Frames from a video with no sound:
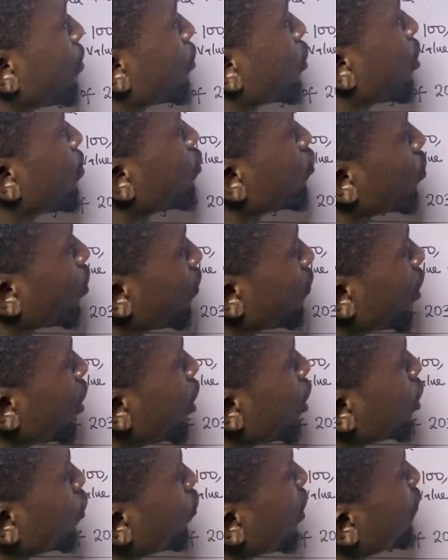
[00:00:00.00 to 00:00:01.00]
here, becomes 12.
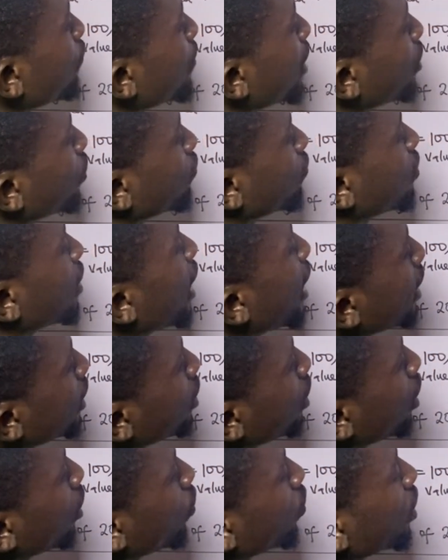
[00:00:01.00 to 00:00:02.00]
12 minus
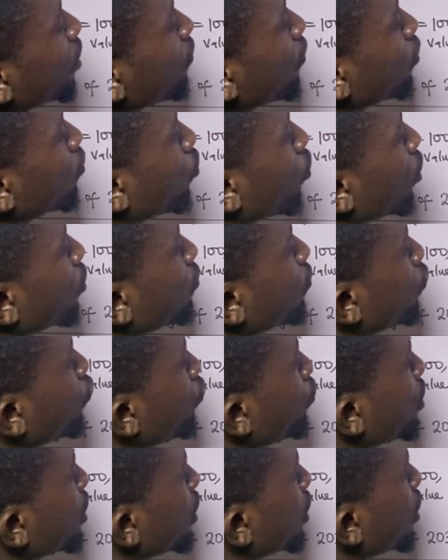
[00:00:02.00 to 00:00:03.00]
9 will give us what?
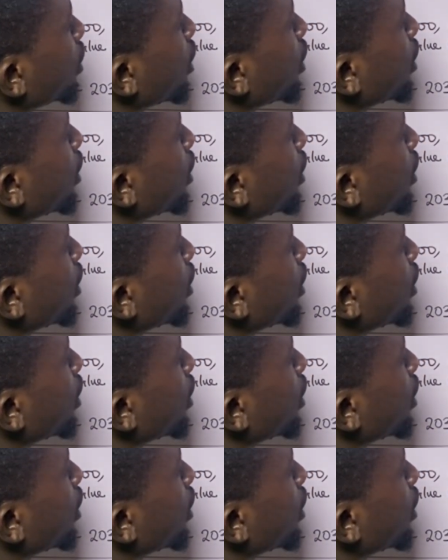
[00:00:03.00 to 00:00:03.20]
3.